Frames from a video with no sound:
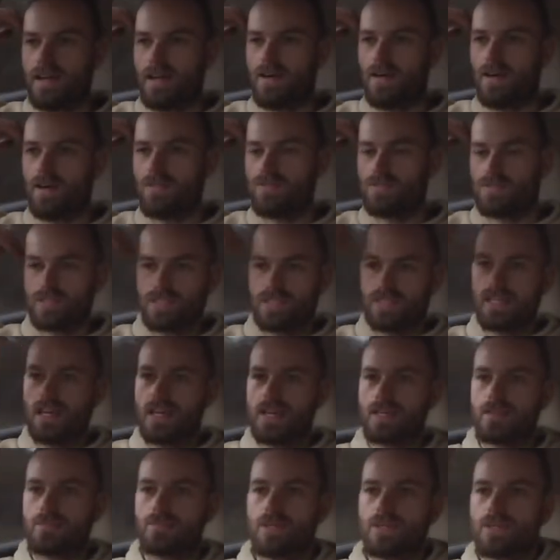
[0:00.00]
Obviously
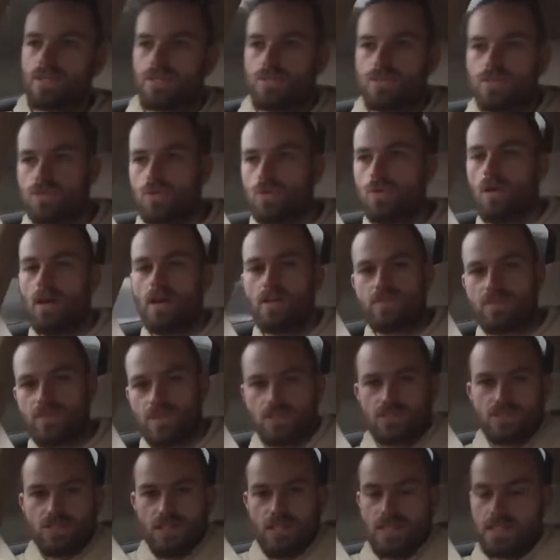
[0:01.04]
that can be quite
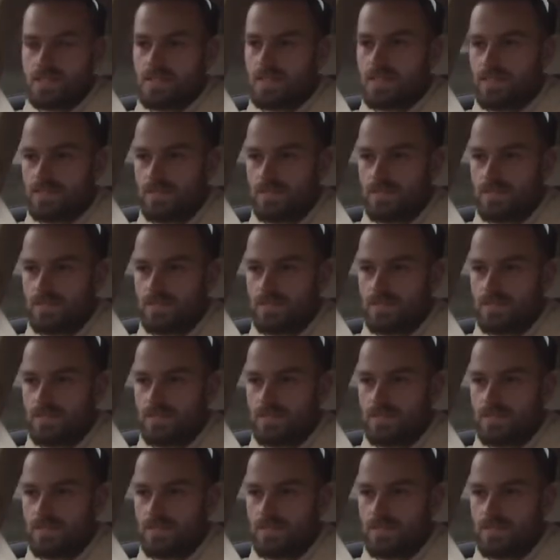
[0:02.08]
frustrating